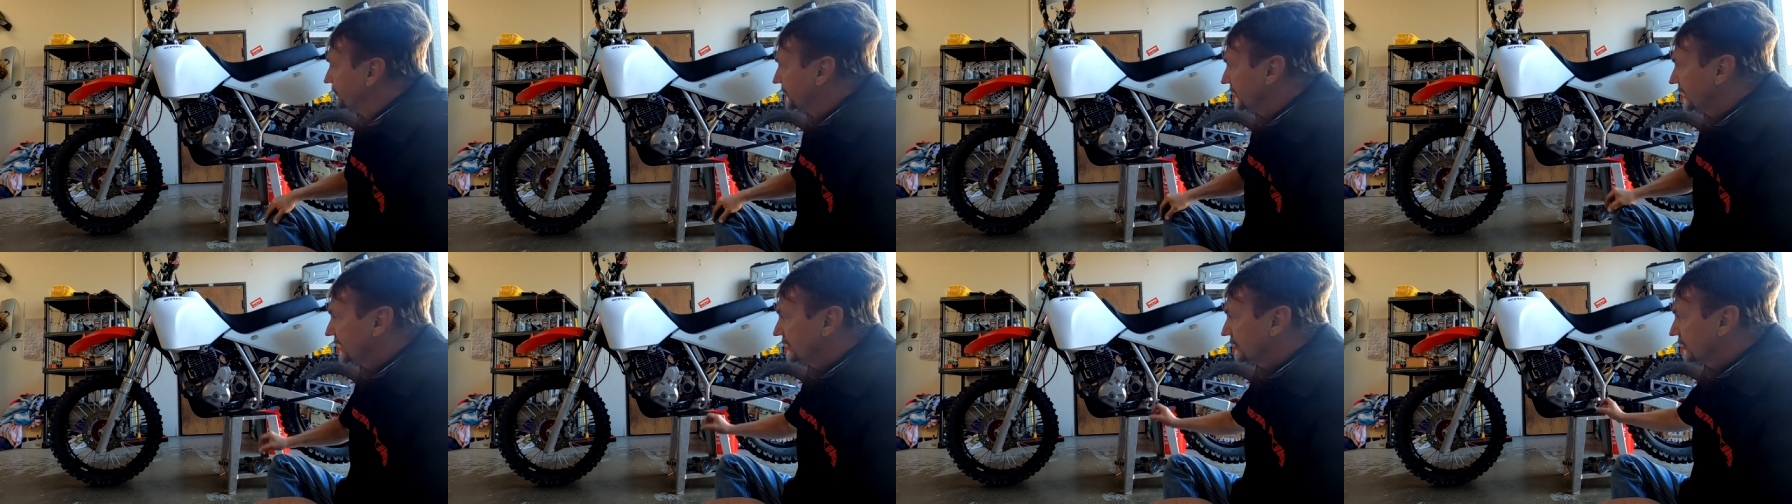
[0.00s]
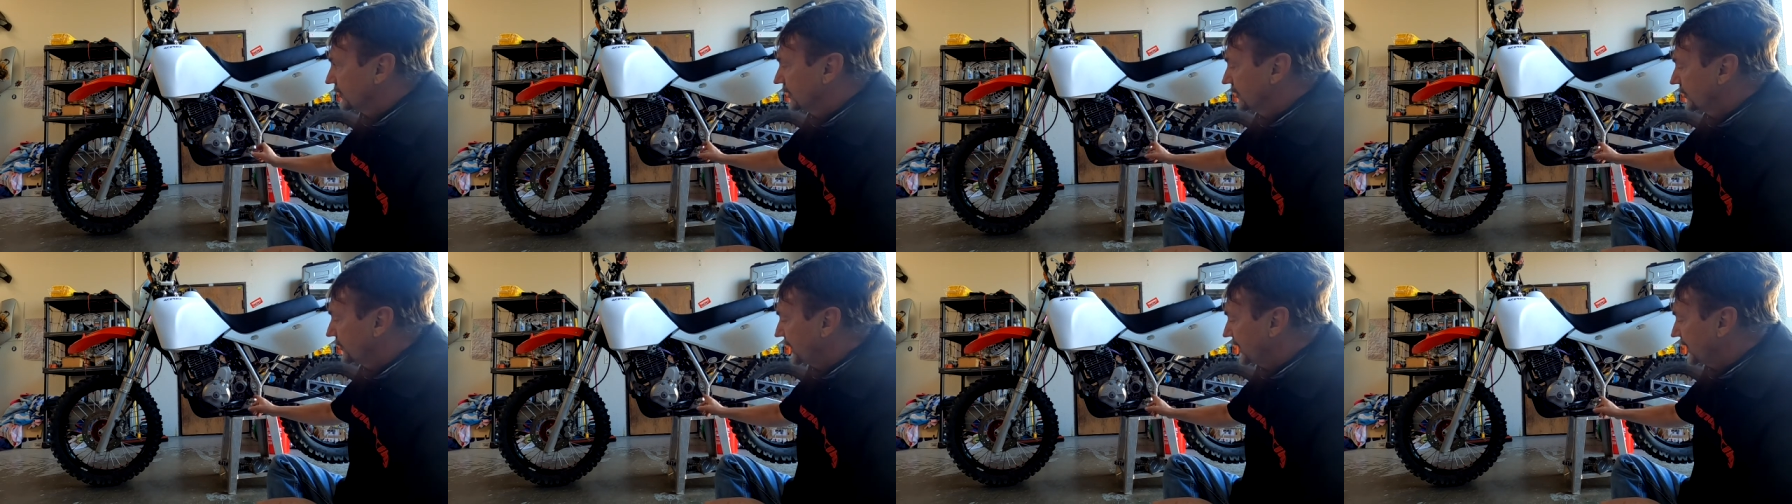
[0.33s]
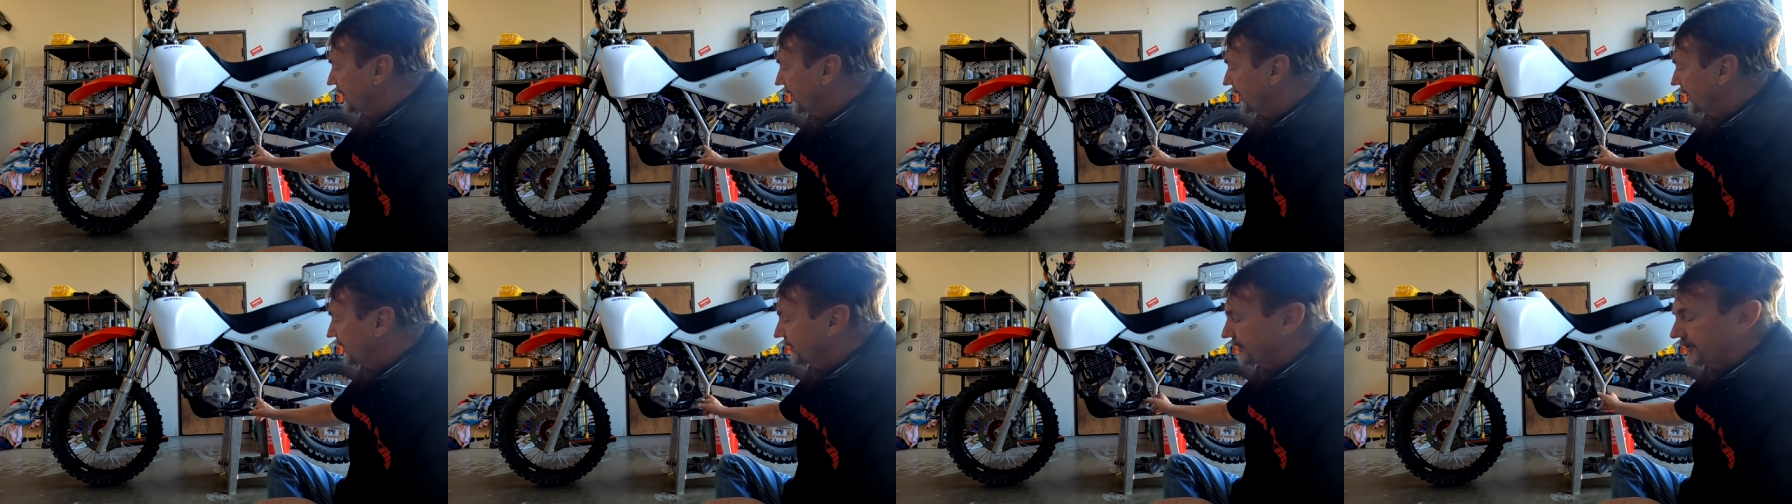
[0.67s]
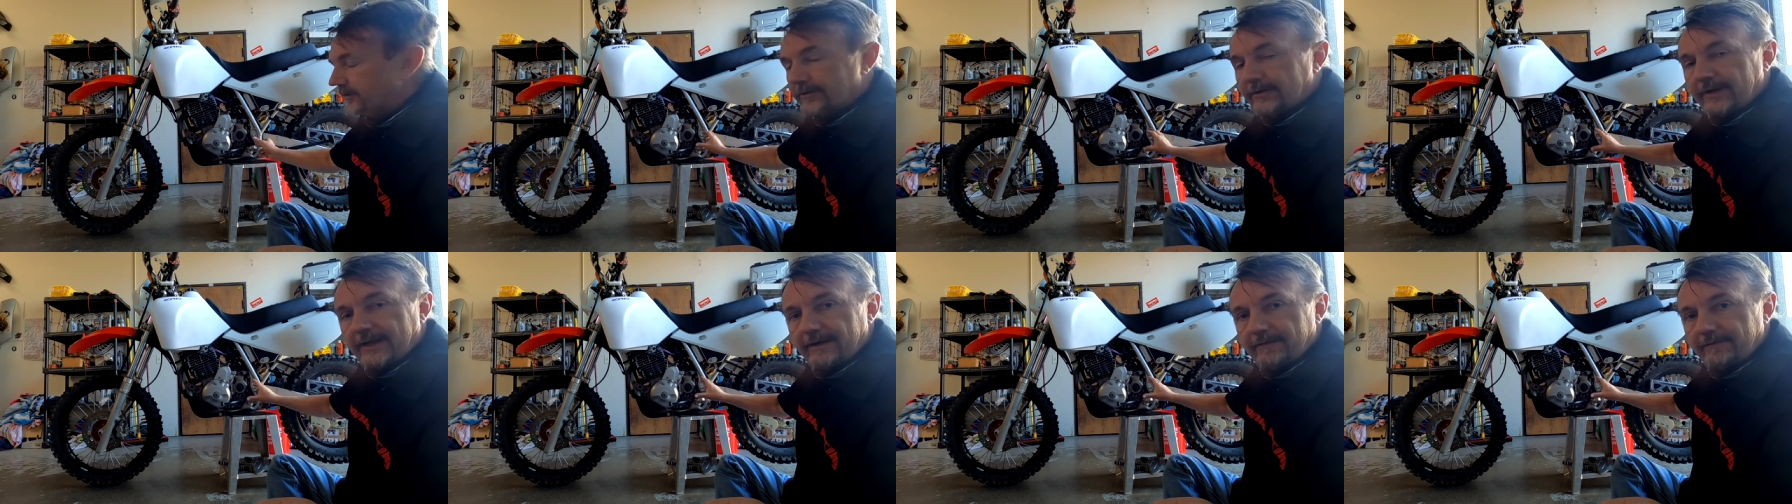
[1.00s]
These are a little bit lighter,
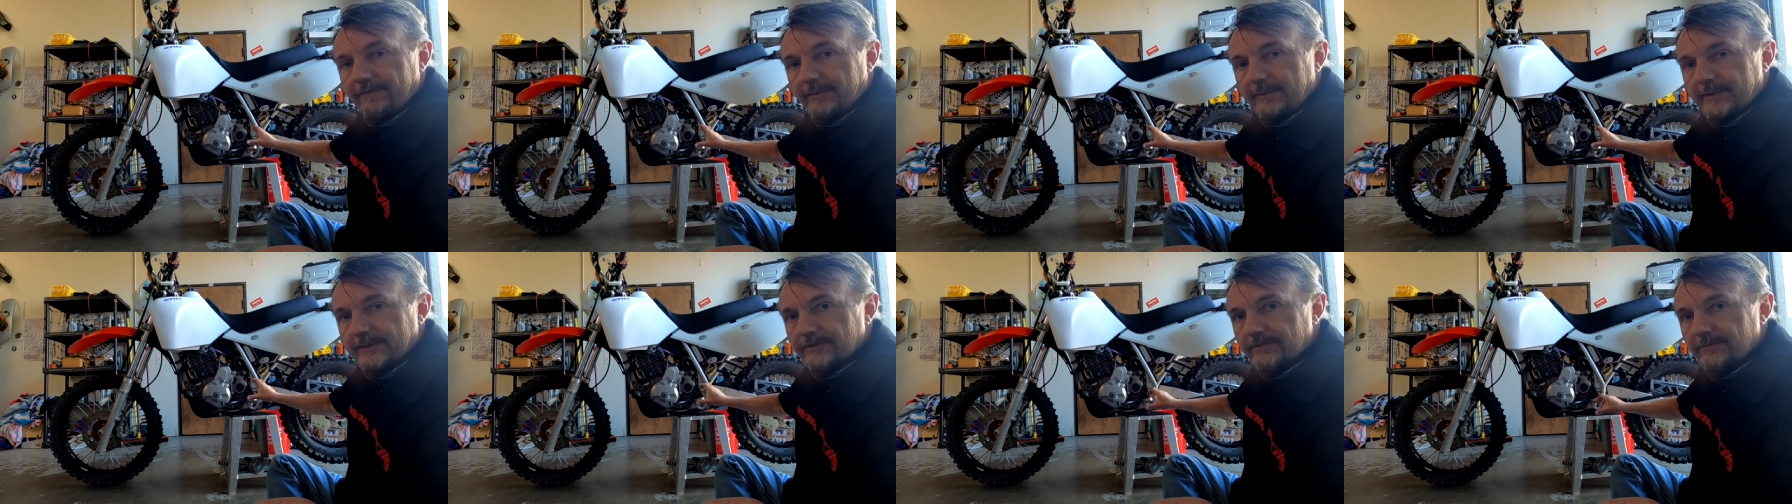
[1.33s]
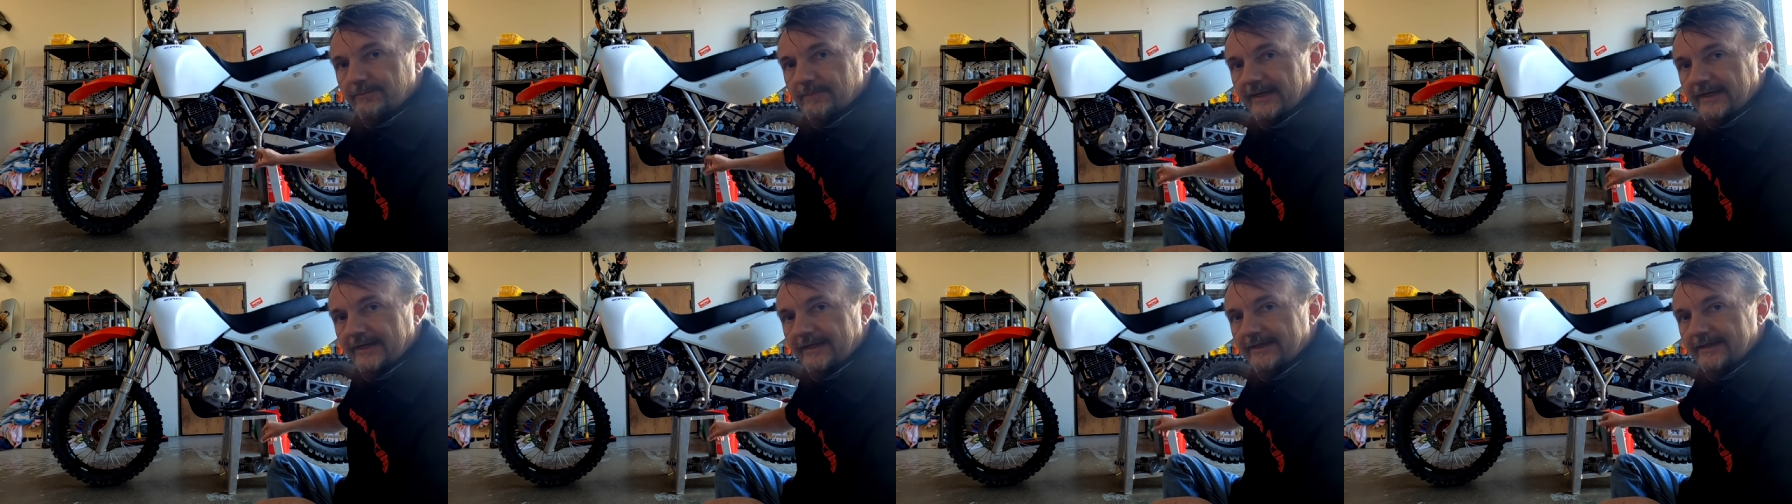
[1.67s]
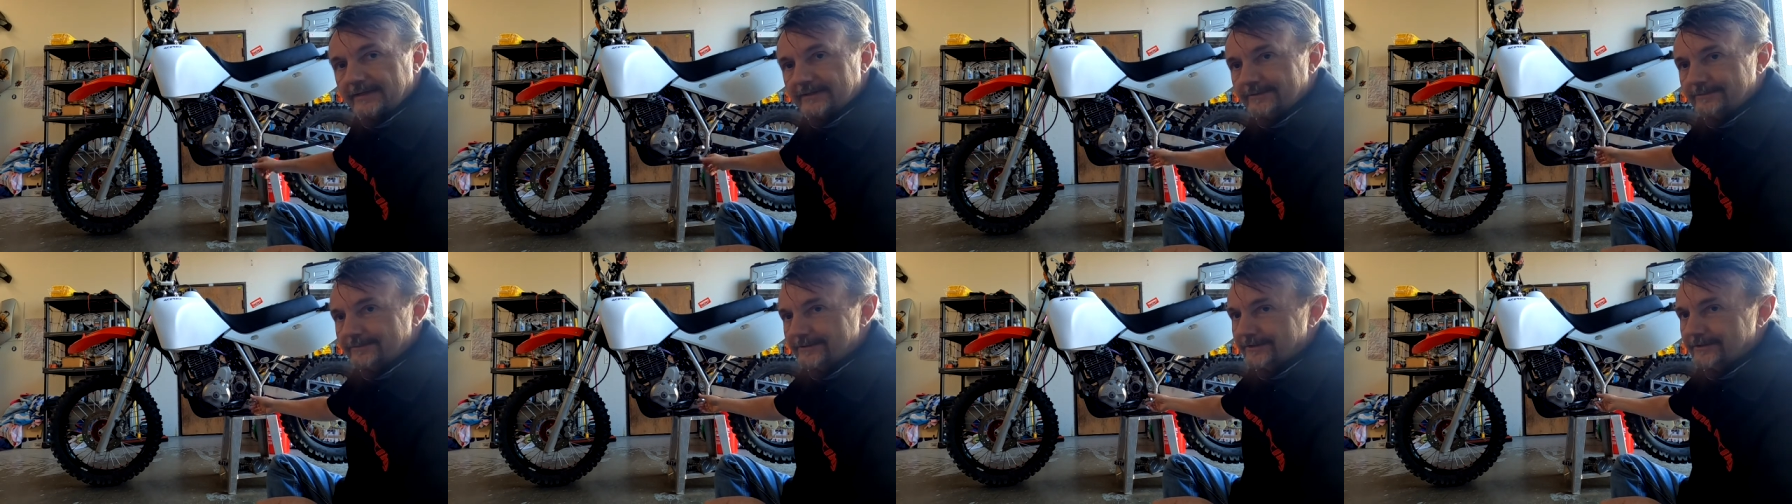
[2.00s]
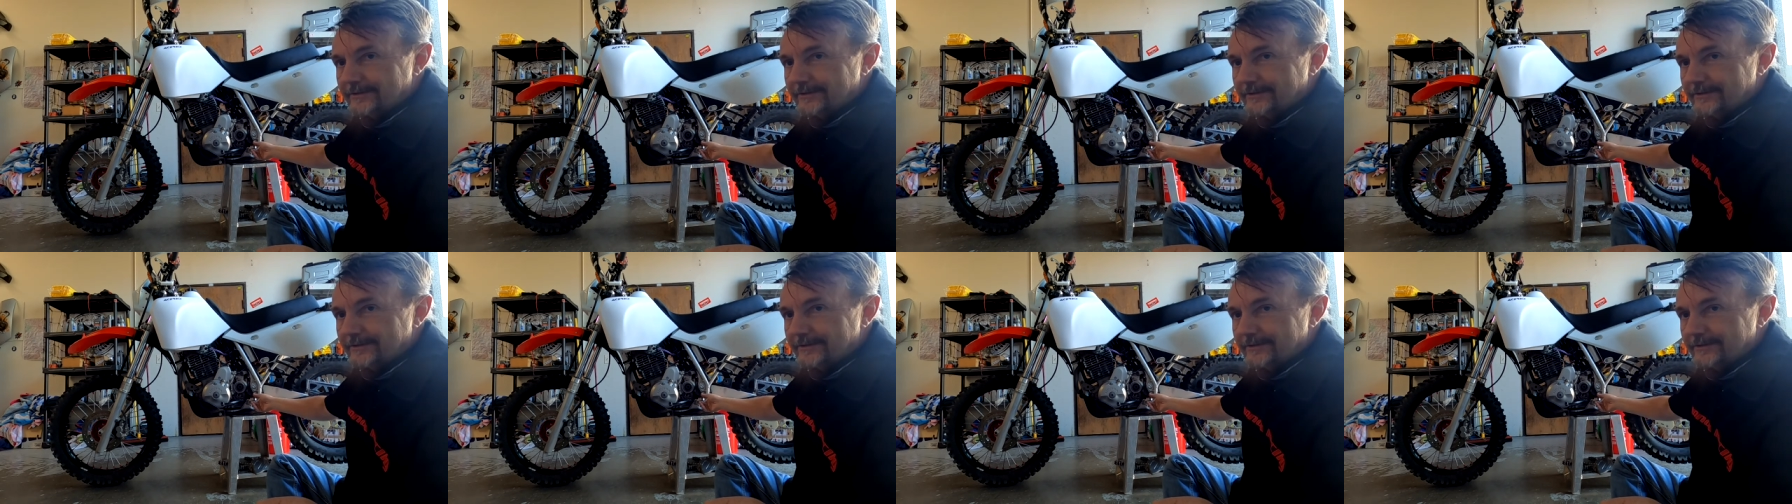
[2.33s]
don't have a bunch of mechanisms,